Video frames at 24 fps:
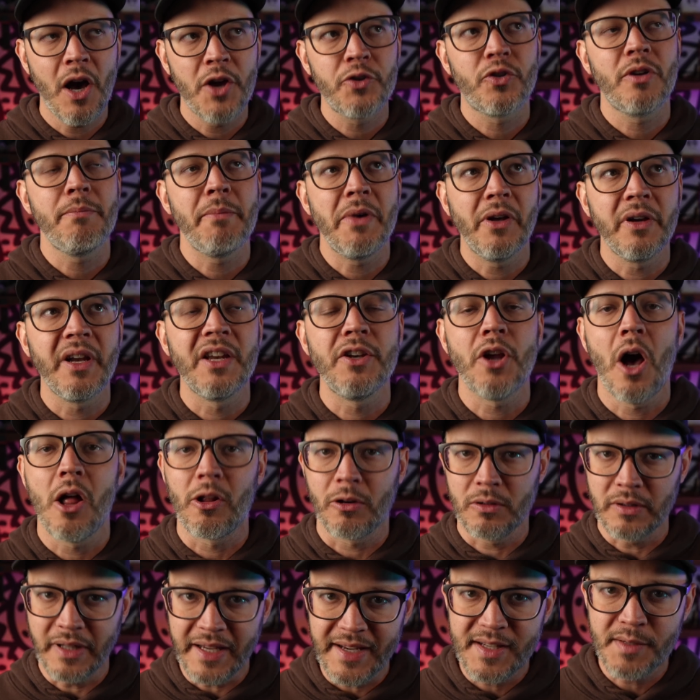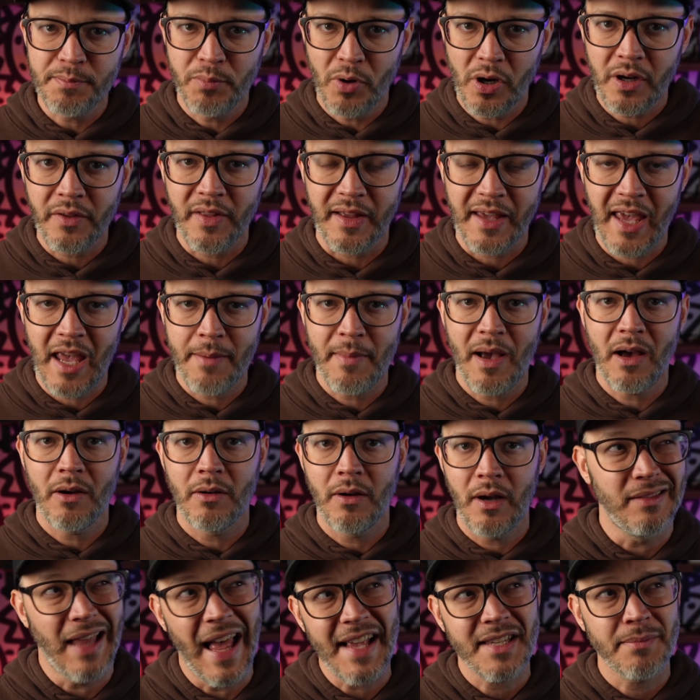hundred million dollar Leads book that came
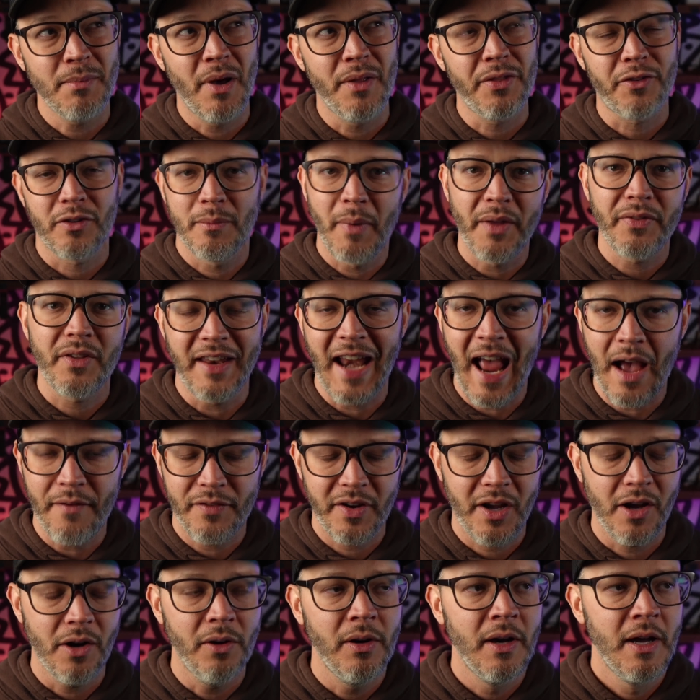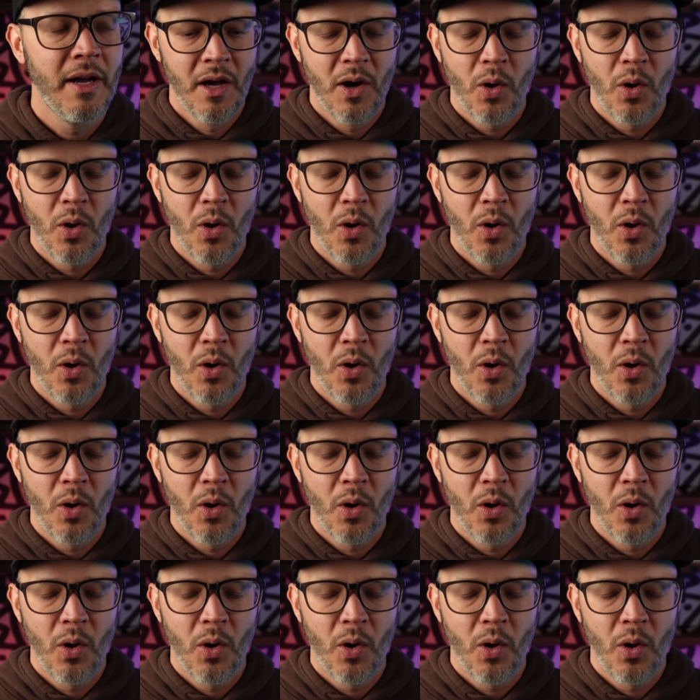out last month or a month and a half ago,